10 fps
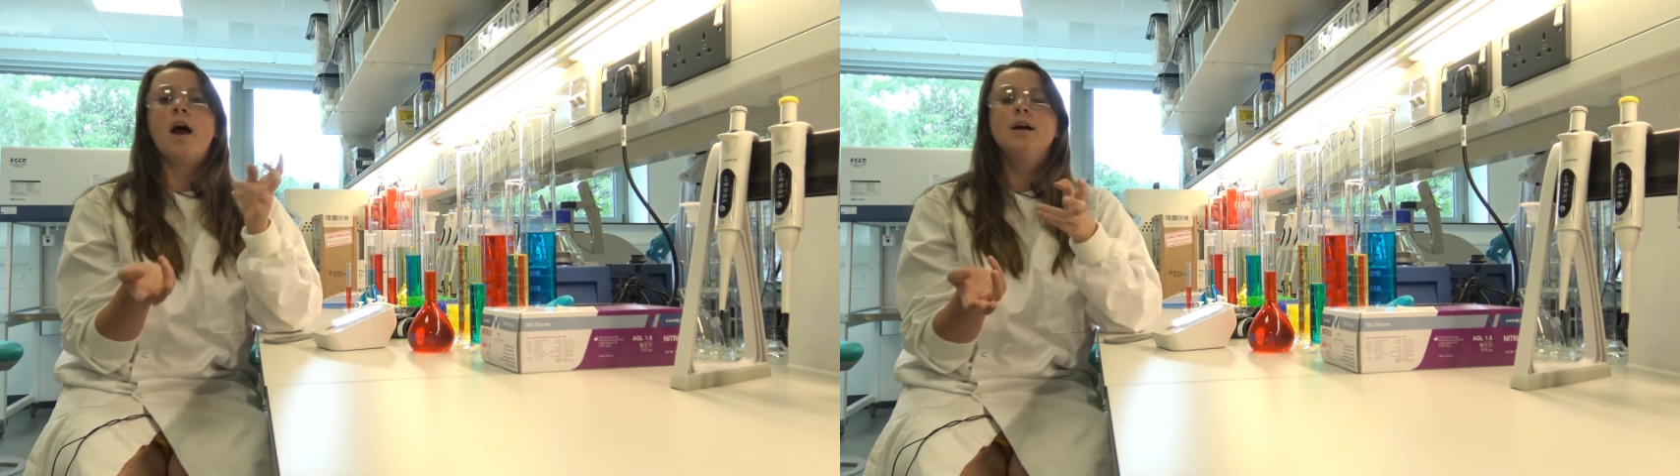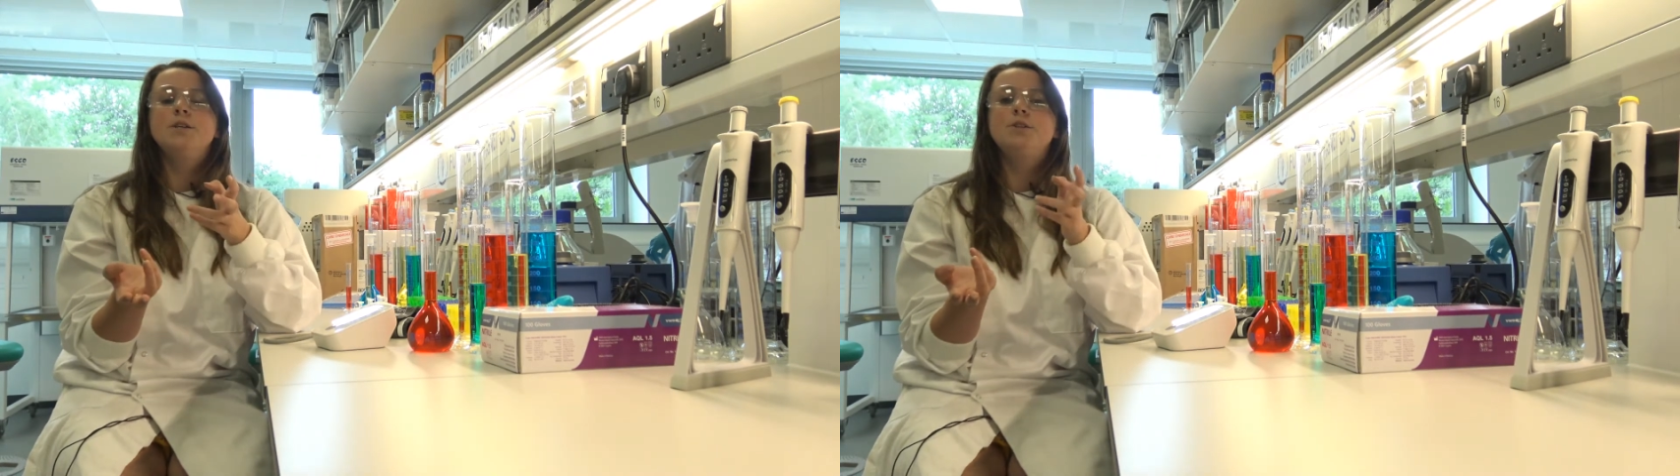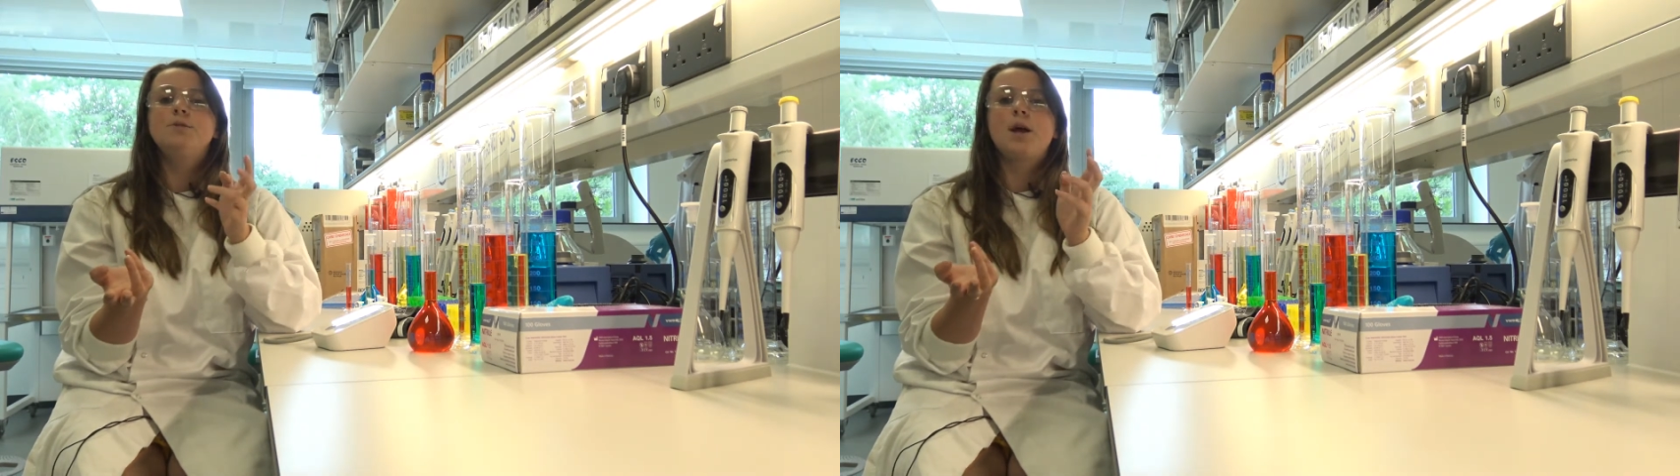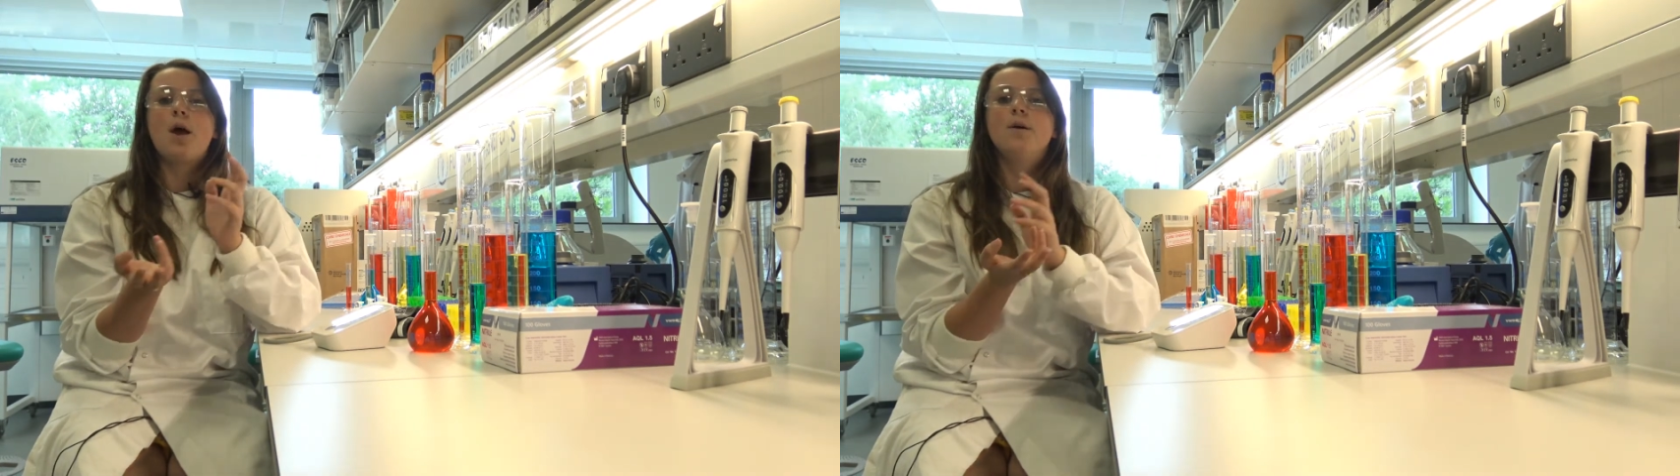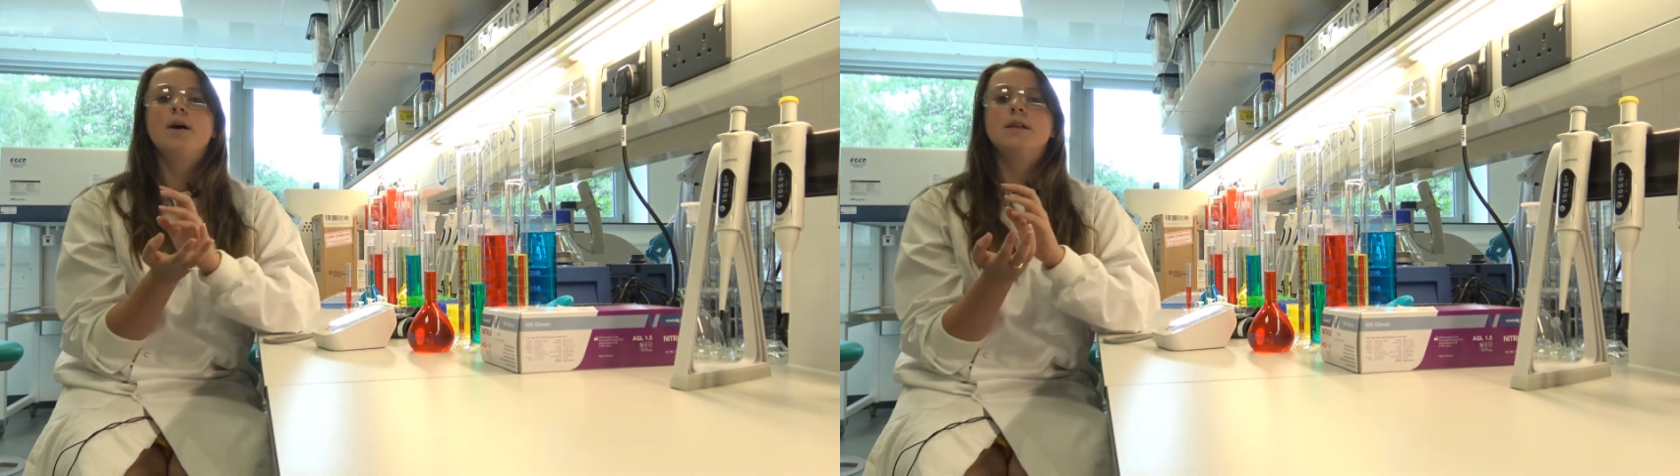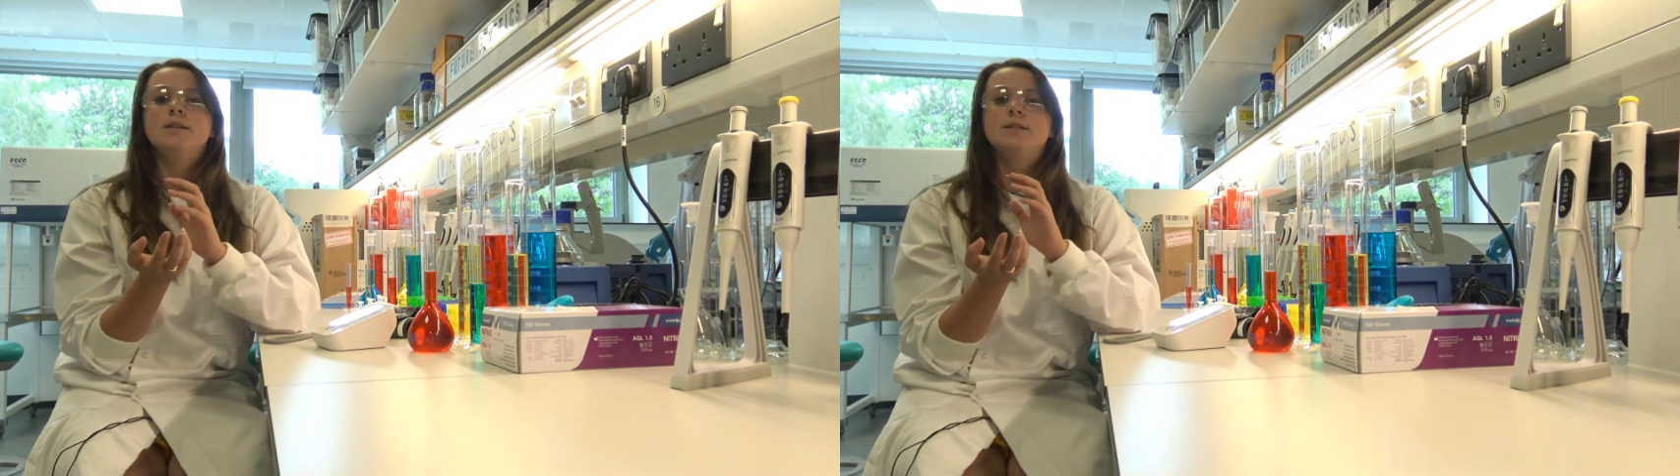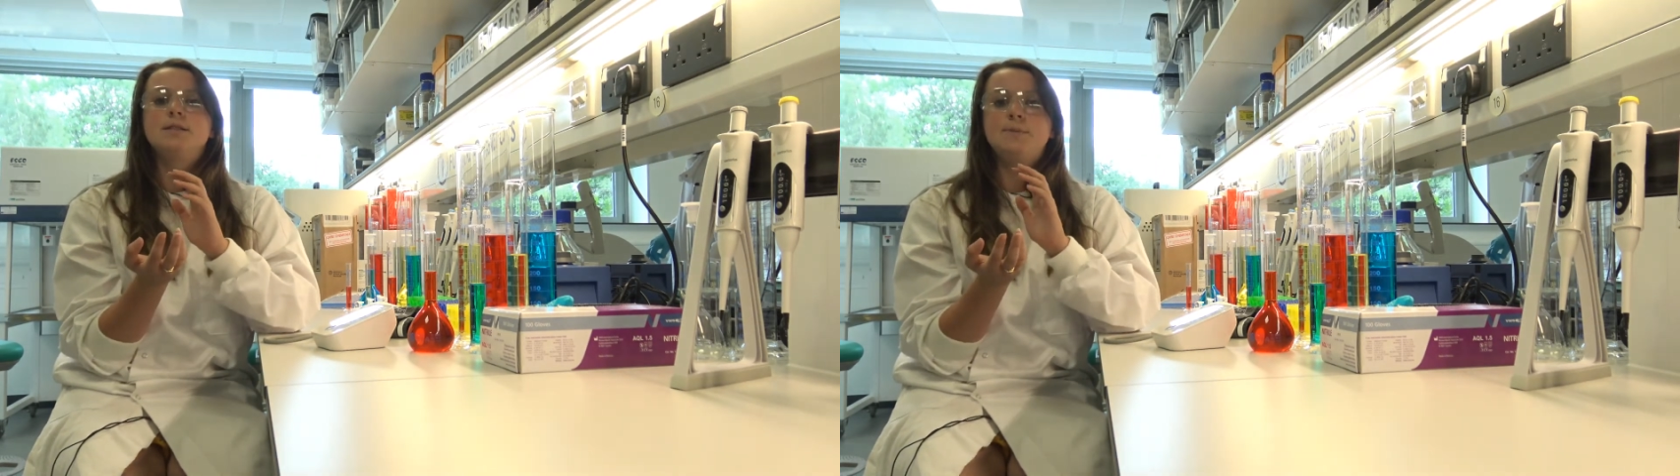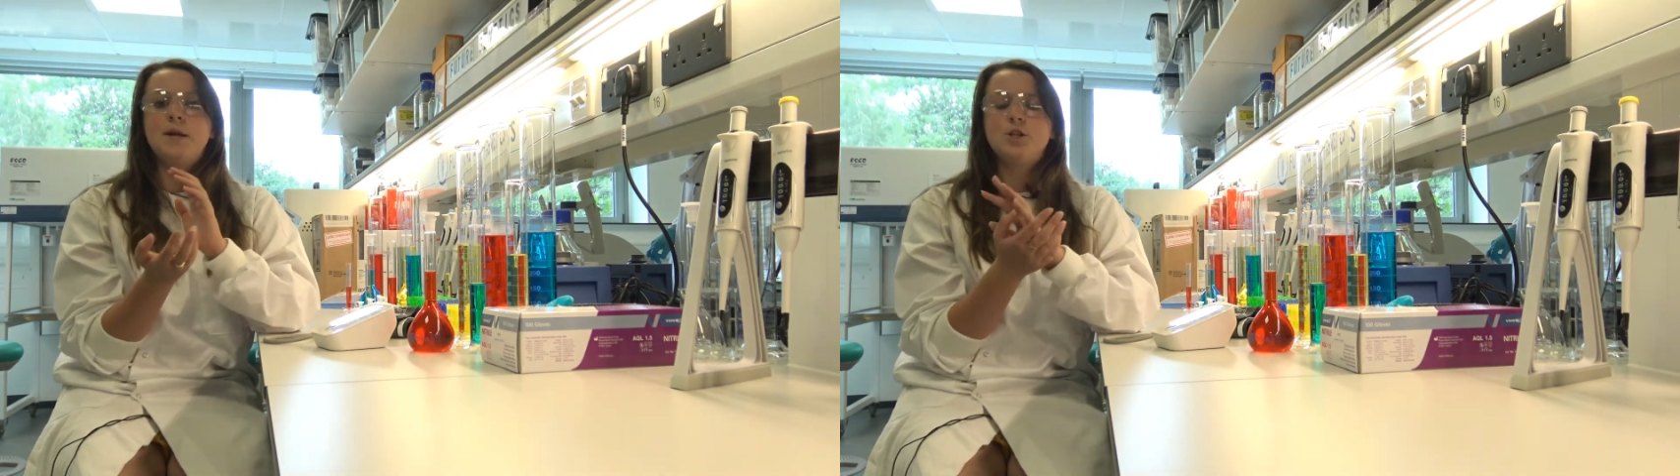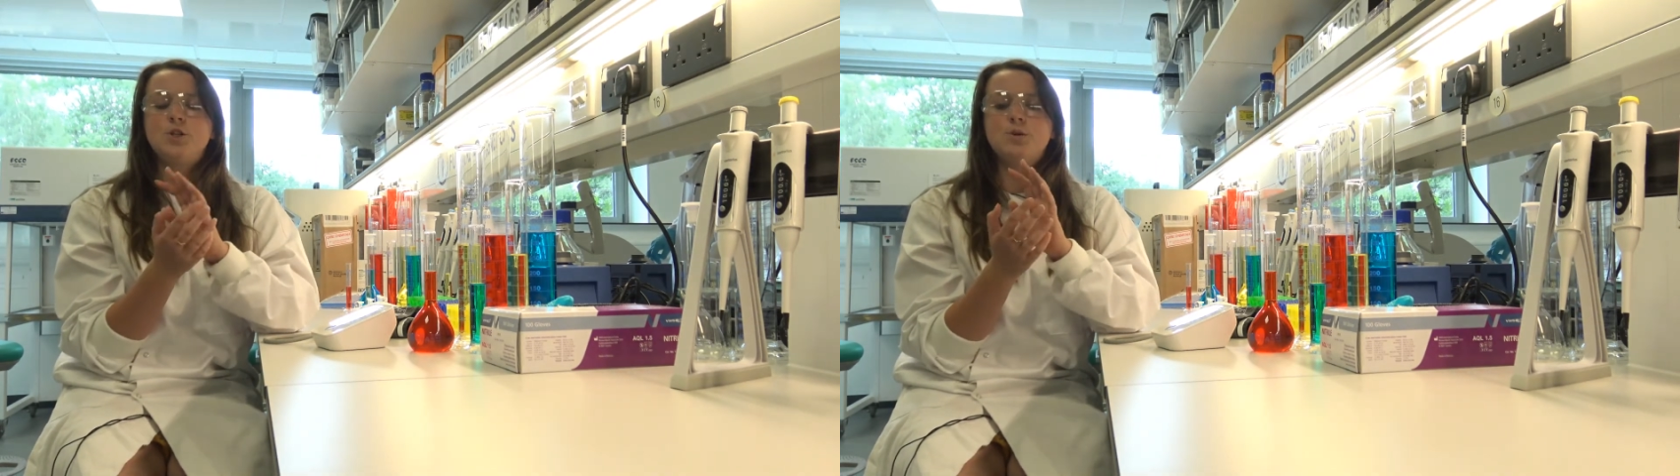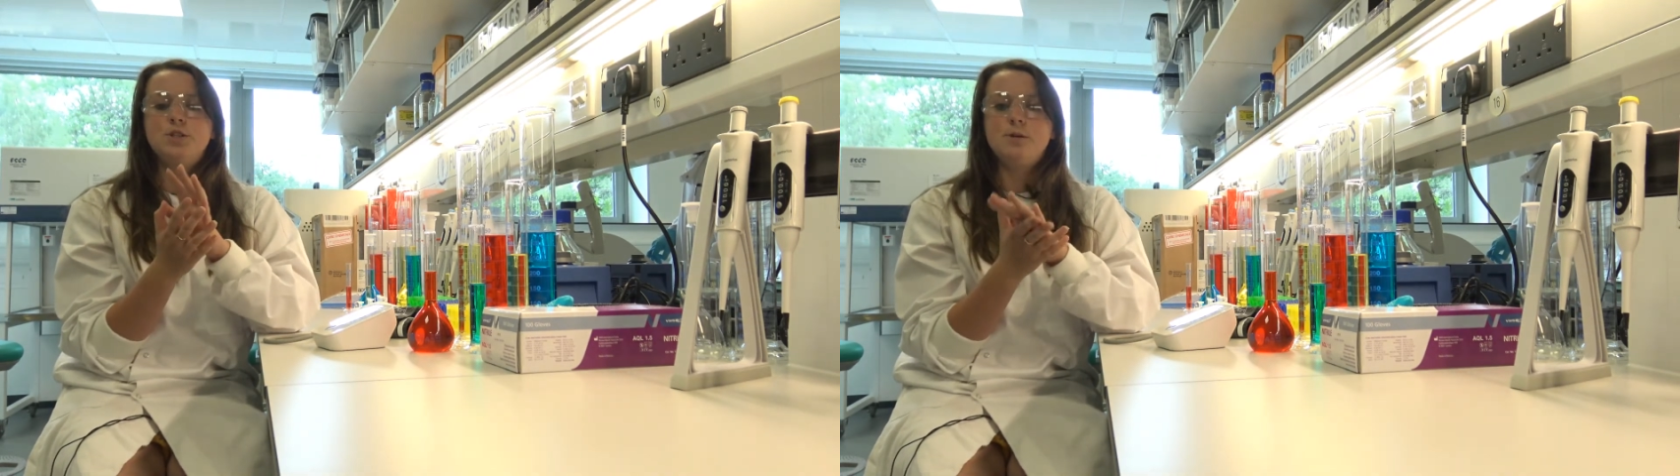urge you to go and speak to
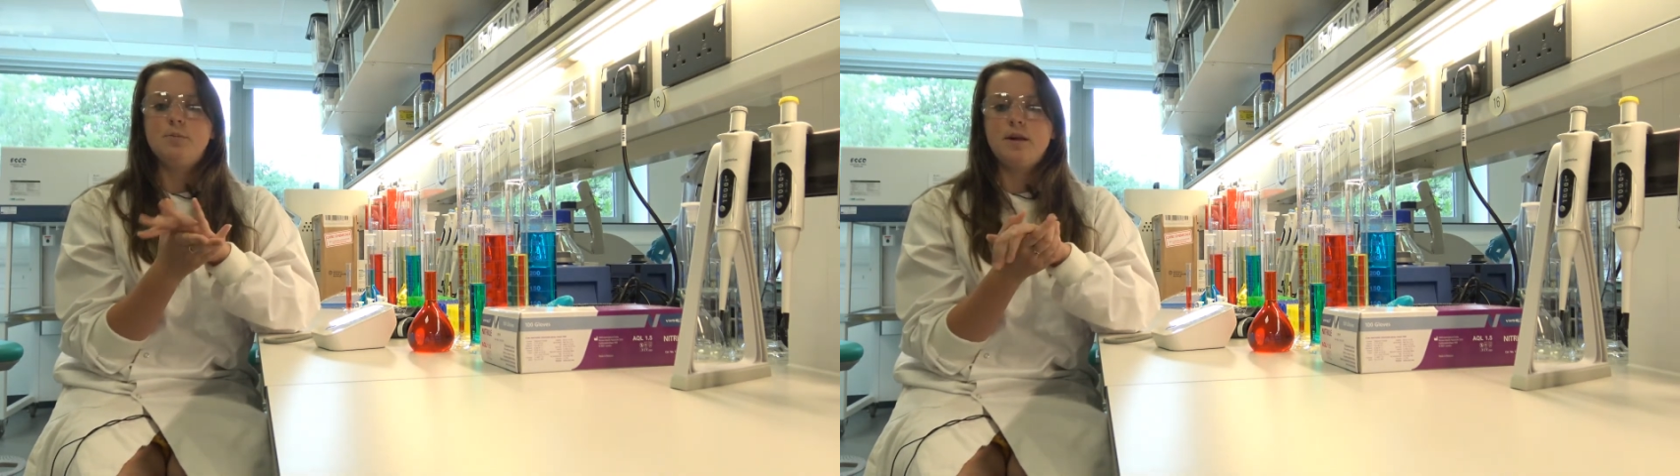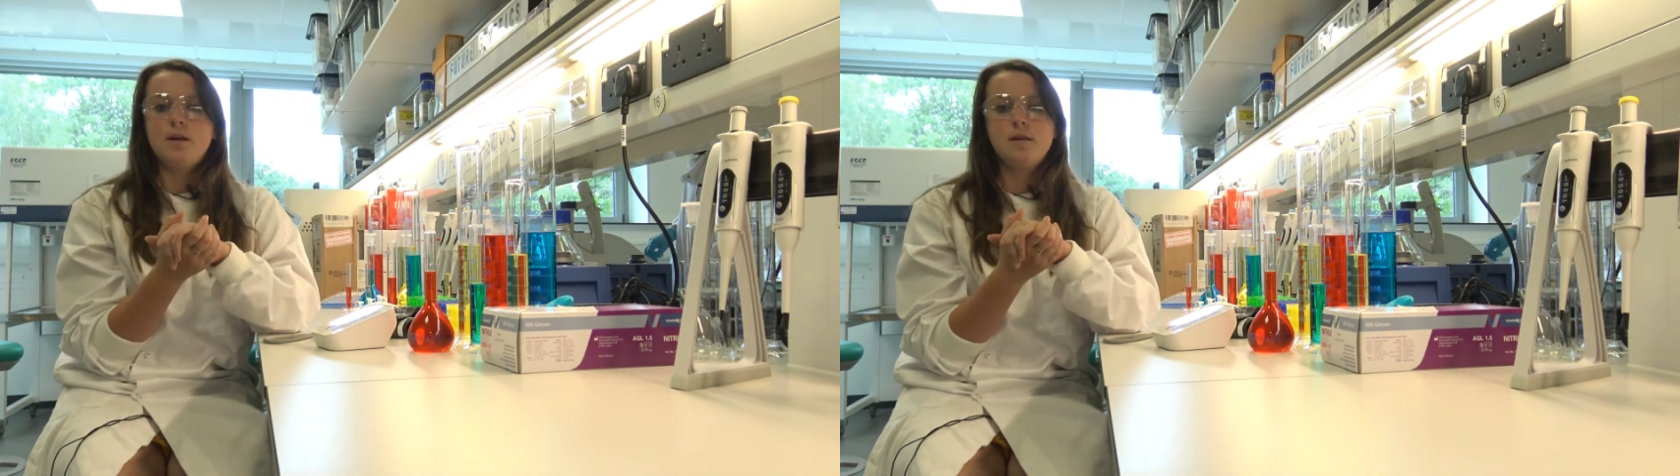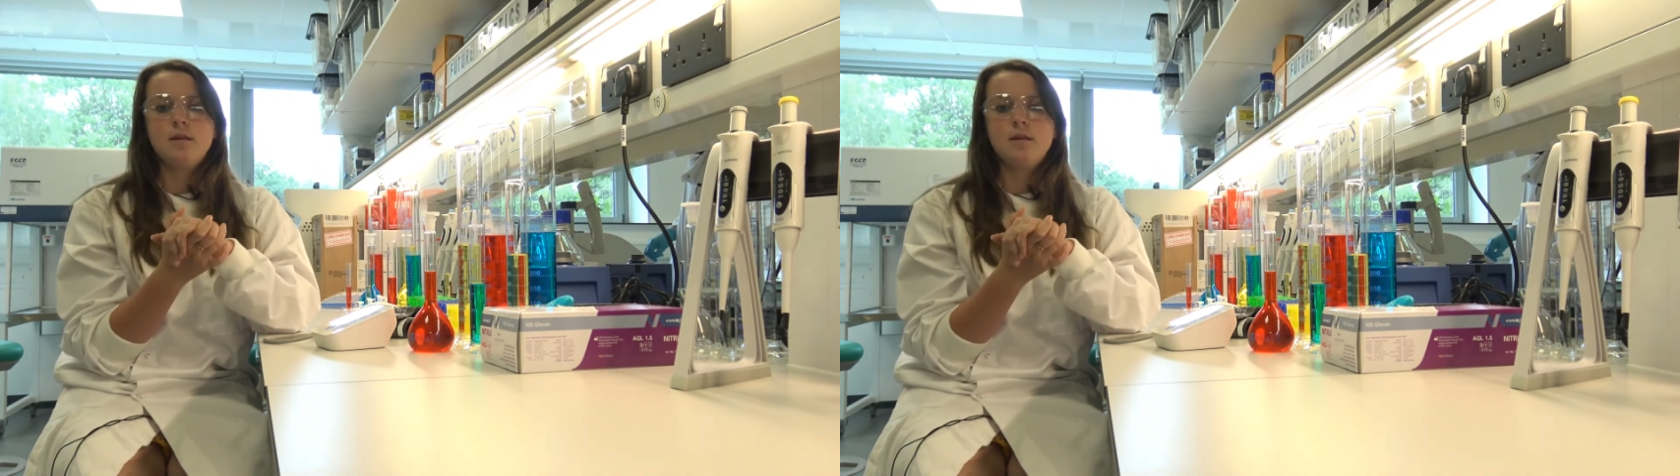your GP.